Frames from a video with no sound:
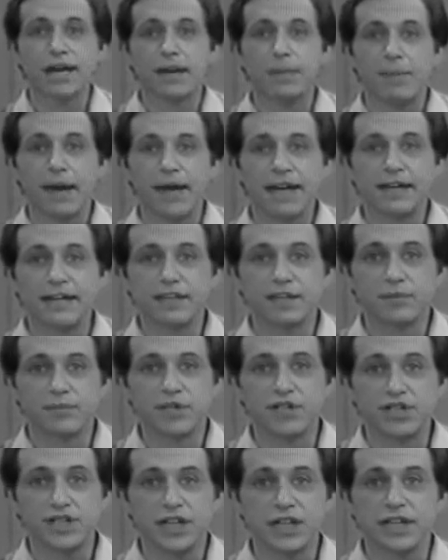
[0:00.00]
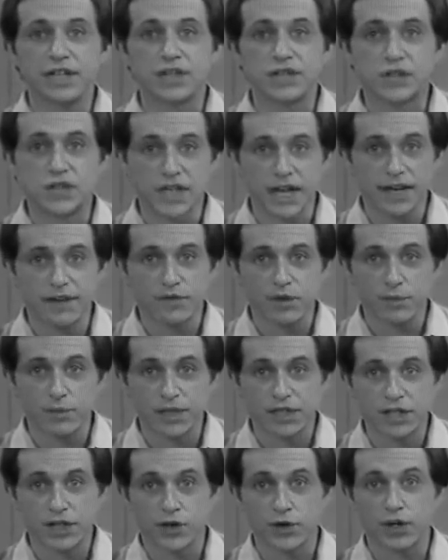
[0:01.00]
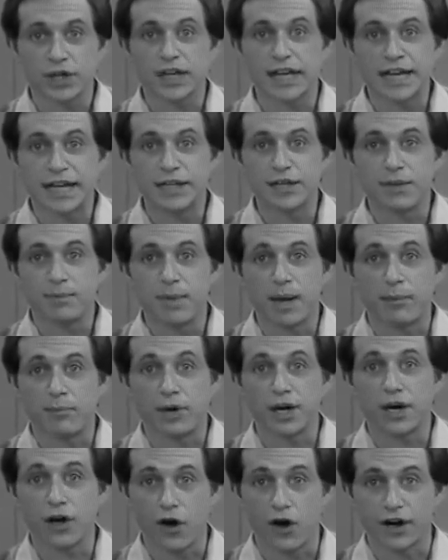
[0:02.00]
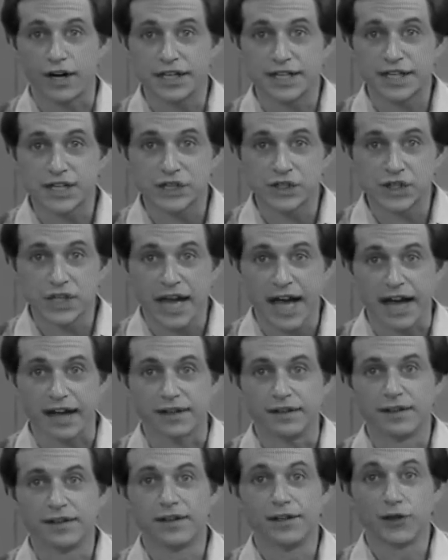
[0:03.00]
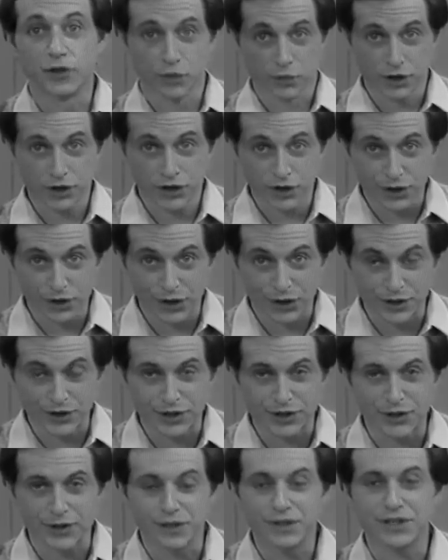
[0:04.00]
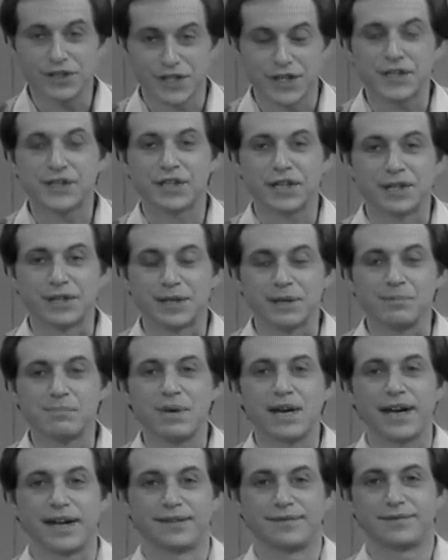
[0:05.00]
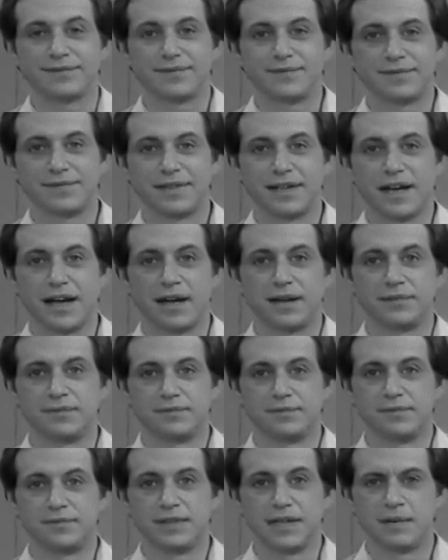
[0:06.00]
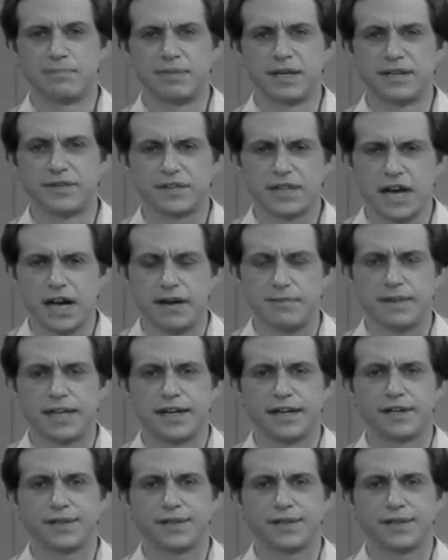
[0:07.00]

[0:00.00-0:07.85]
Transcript: commanding the machine to save the material in the memory on a diskette, which you'll learn to do in just a little bit. A bit of time, that